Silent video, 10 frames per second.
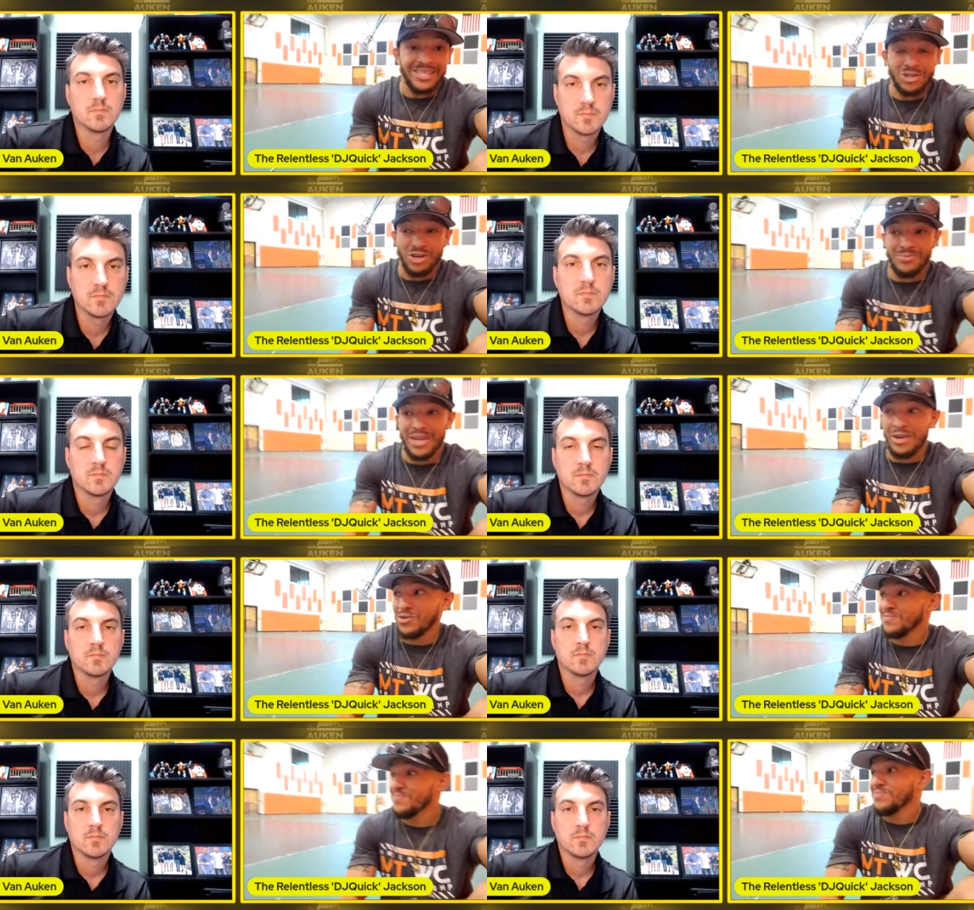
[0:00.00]
Speaker 1: interim
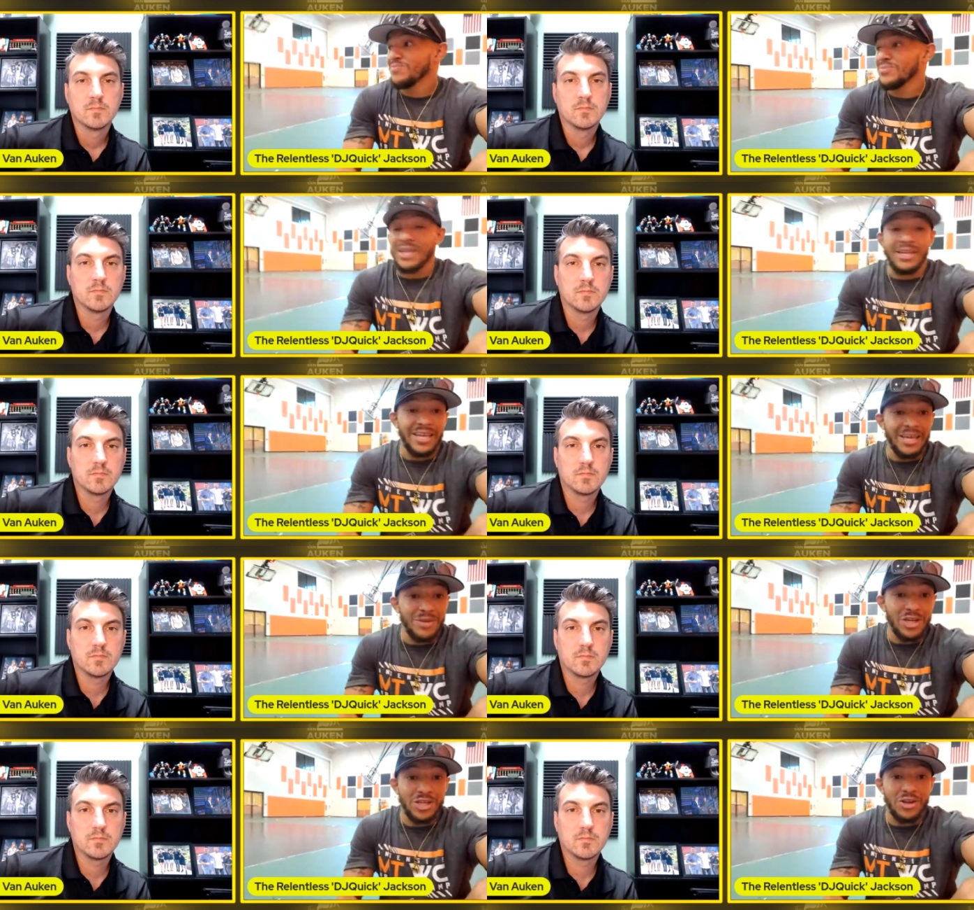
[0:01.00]
title. If they give
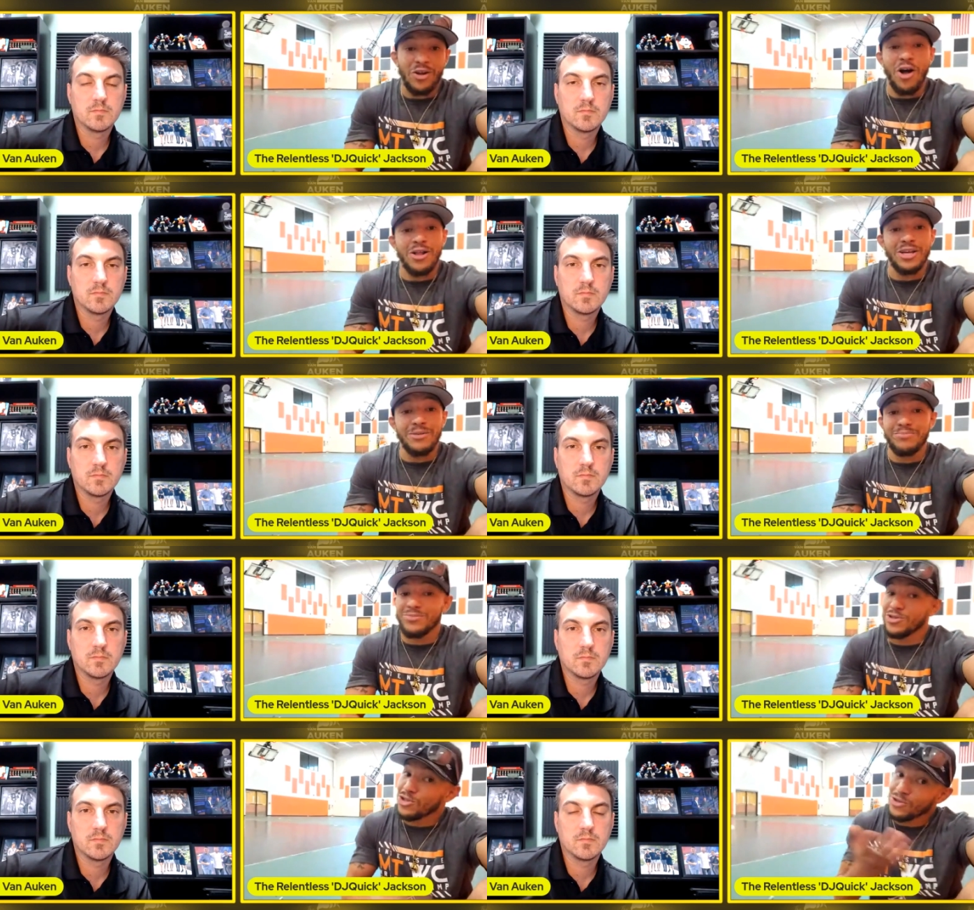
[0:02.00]
me a call up,
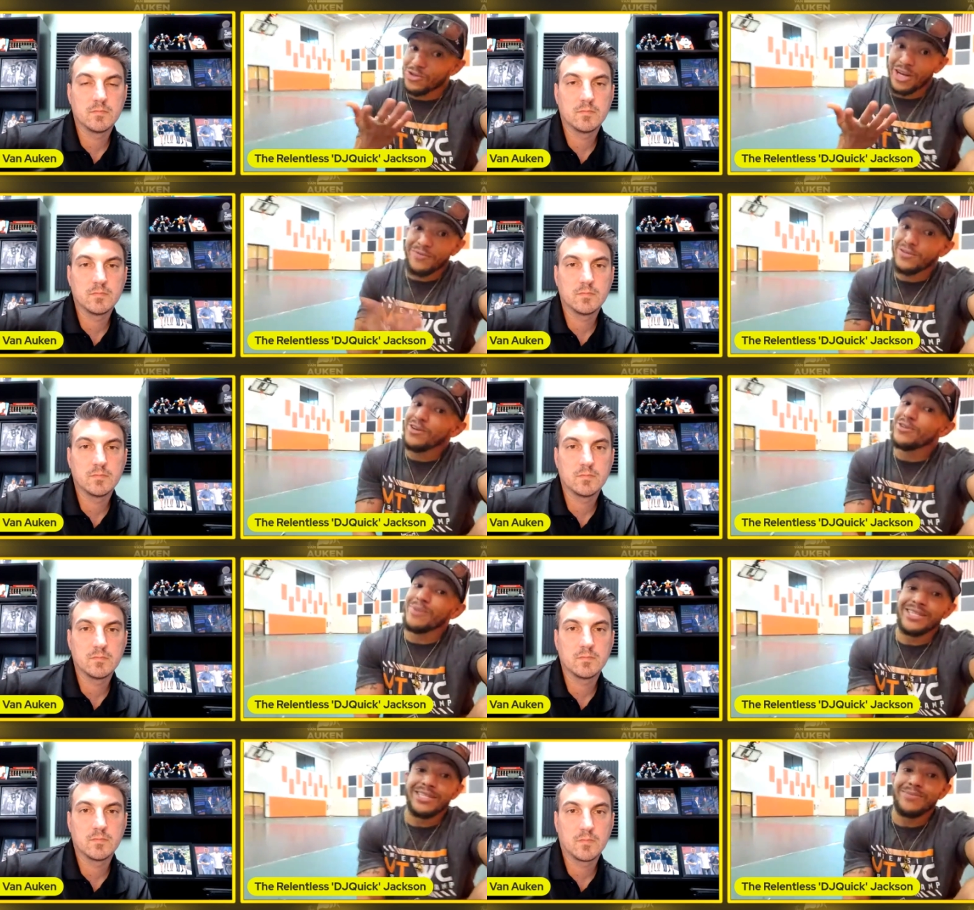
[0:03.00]
shoot, you never know. You
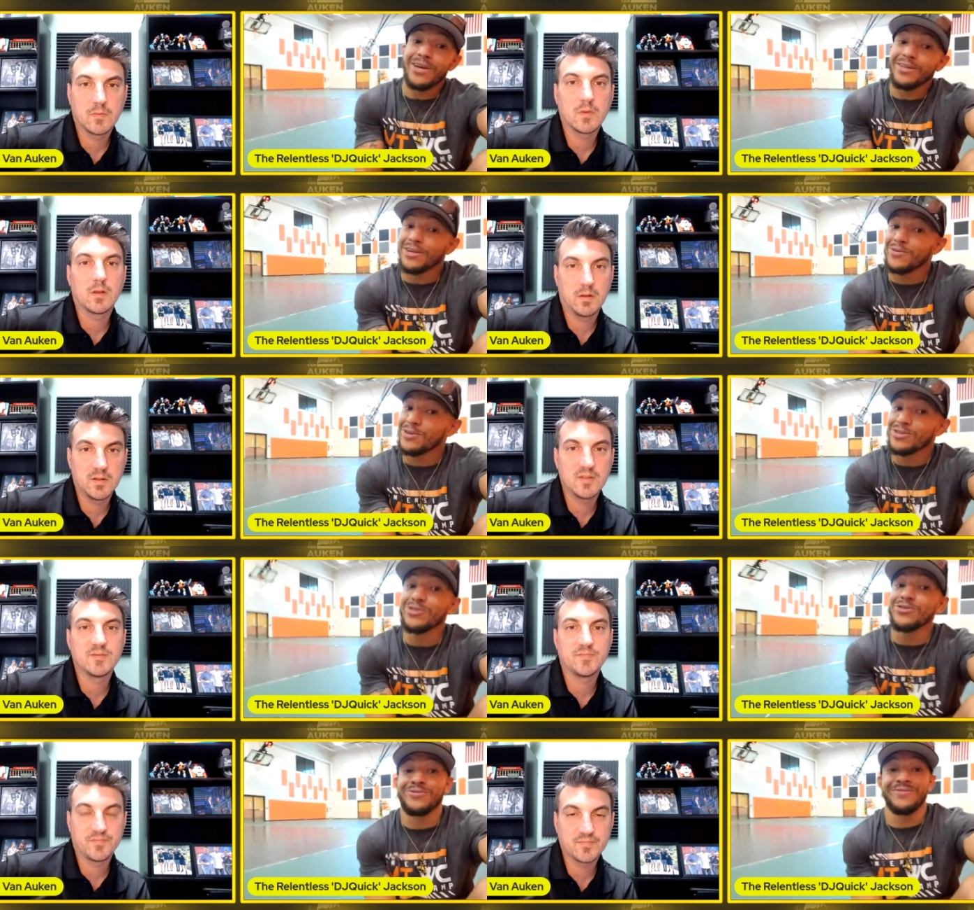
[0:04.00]
might see me on there real
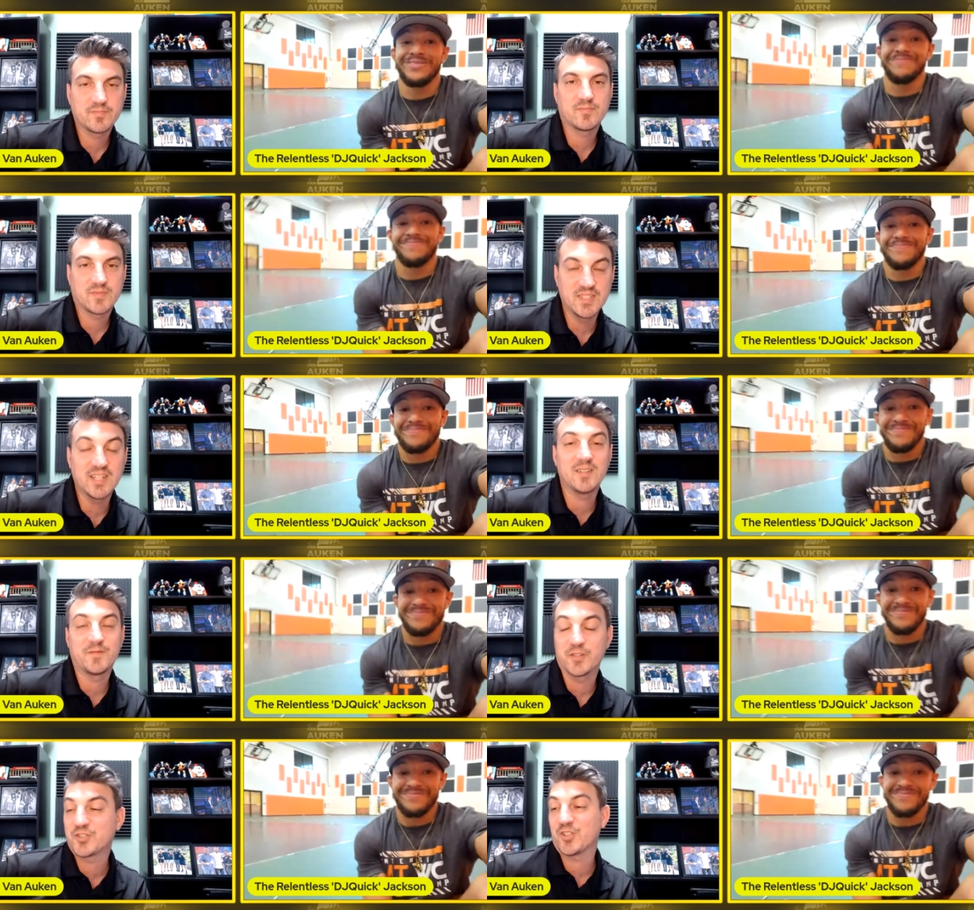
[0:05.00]
soon.
Speaker 2: Yeah,
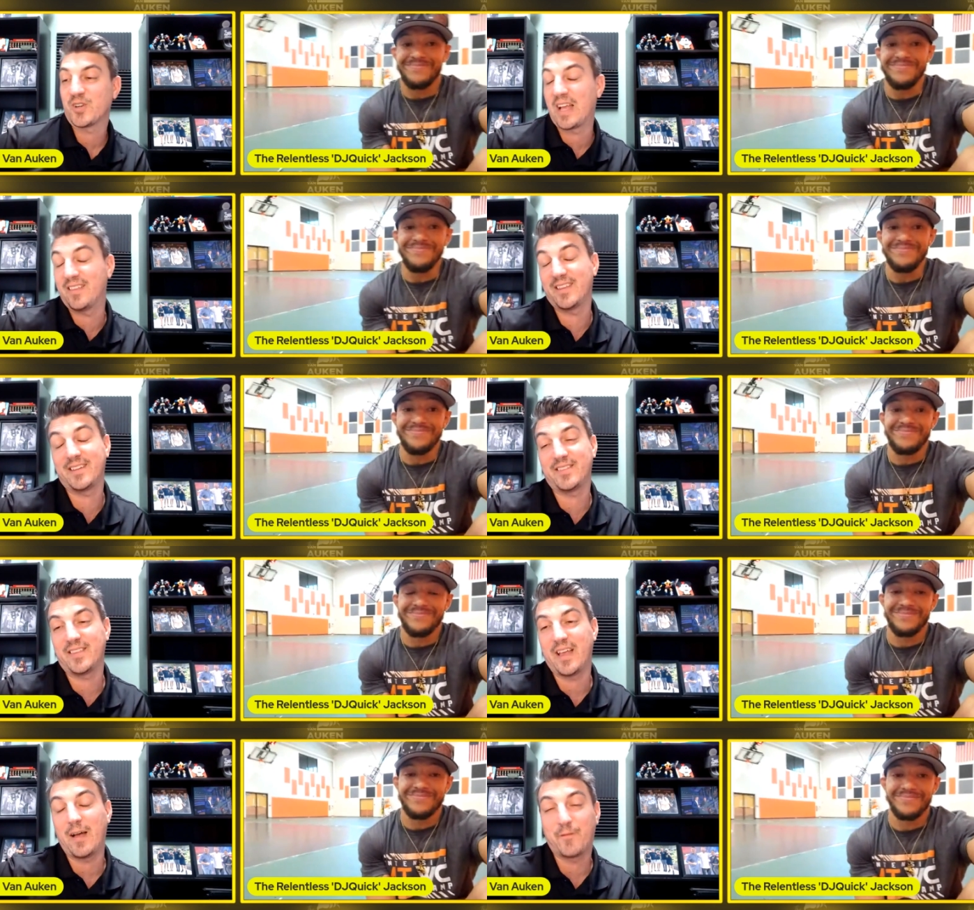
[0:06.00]
for sure. And then
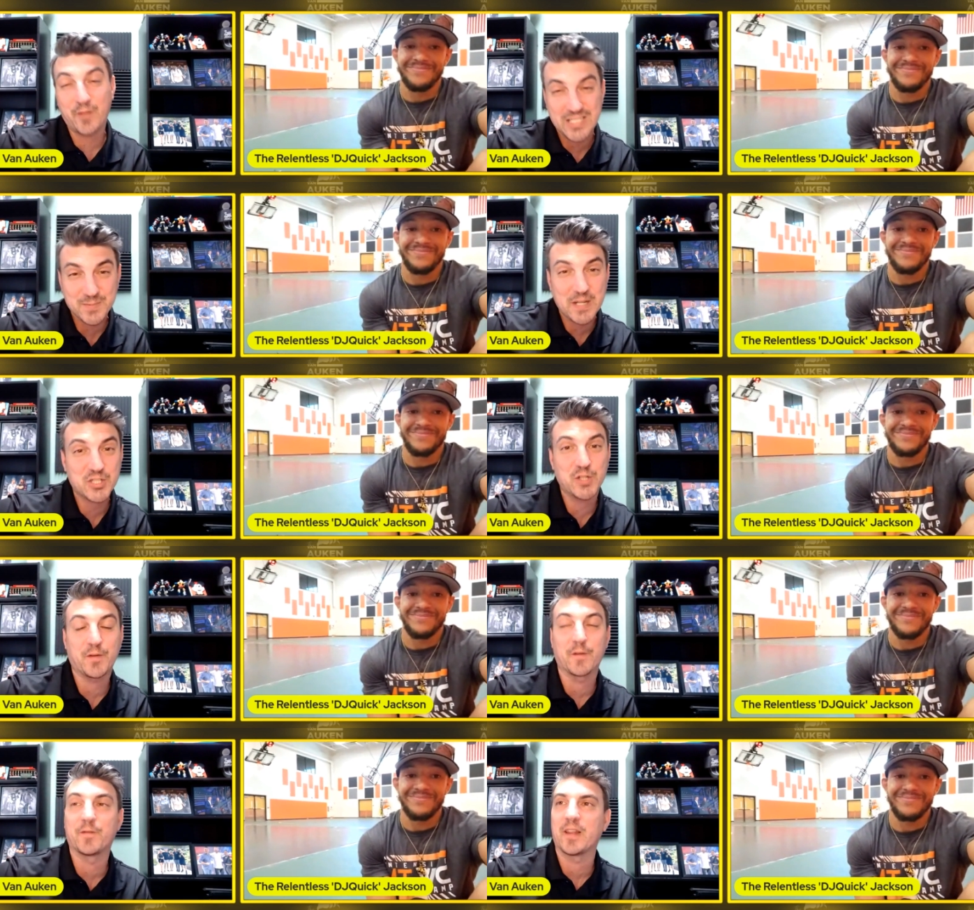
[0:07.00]
especially
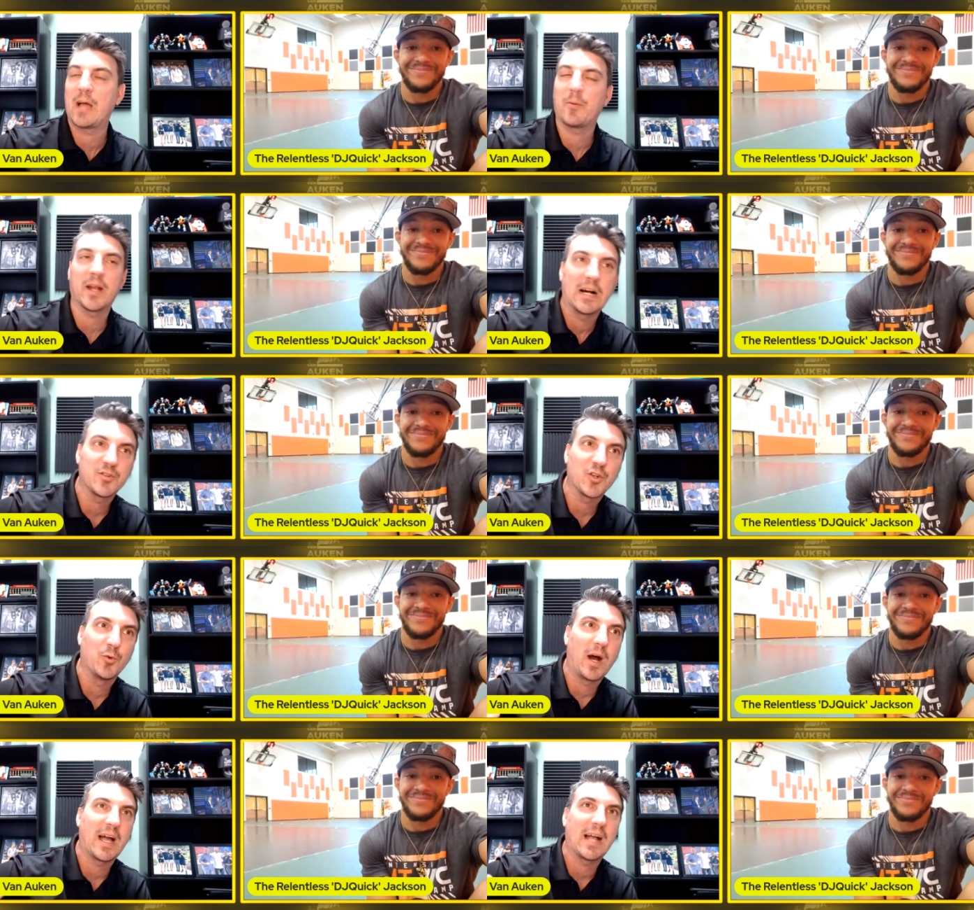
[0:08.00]
for flyweight, I don't know
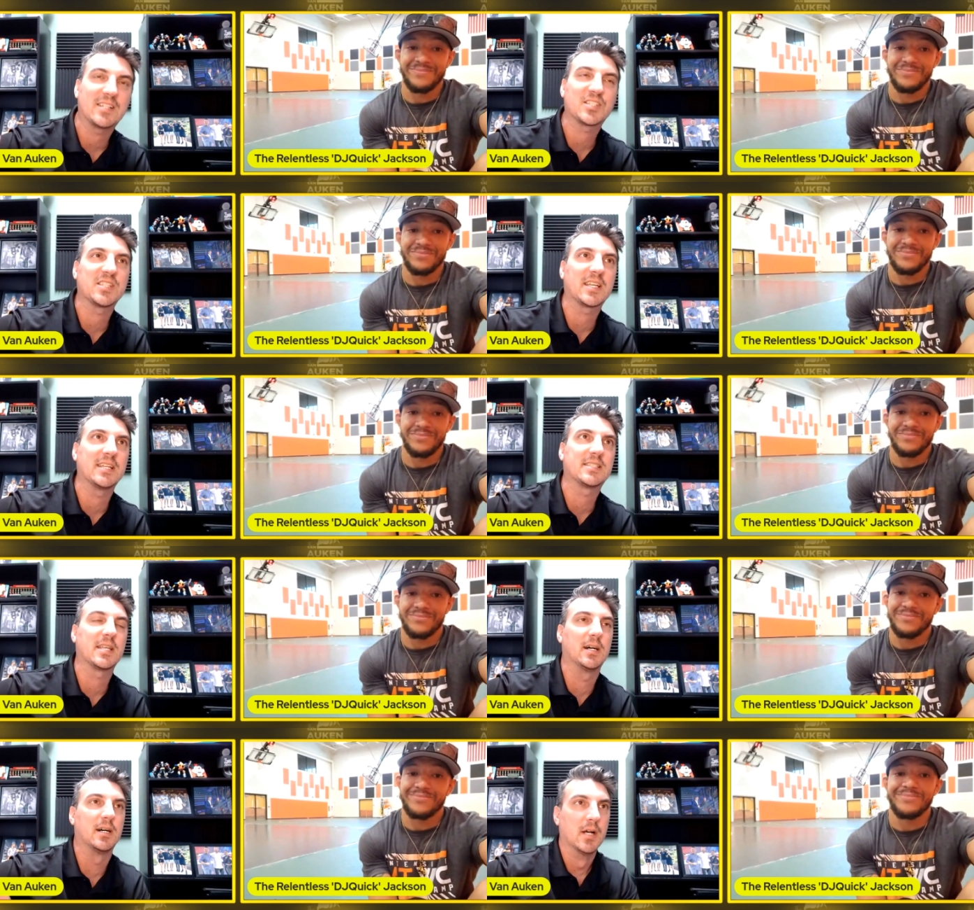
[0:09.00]
why. I just think it's
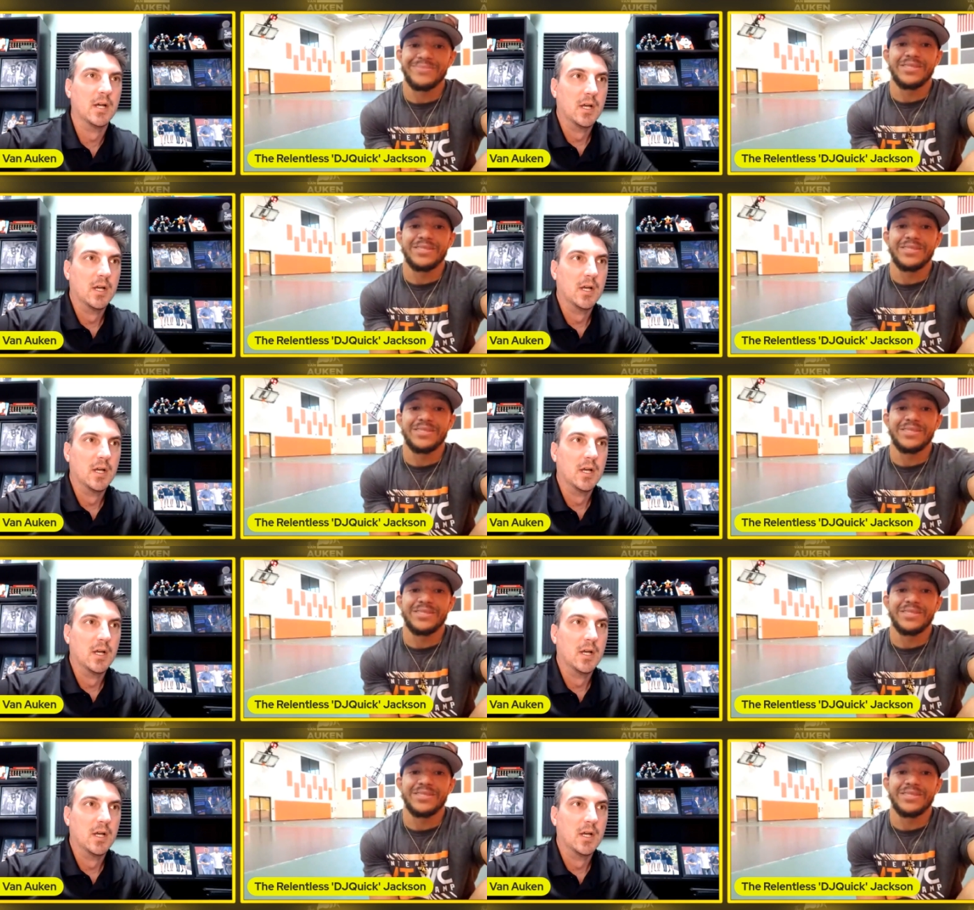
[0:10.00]
a uh...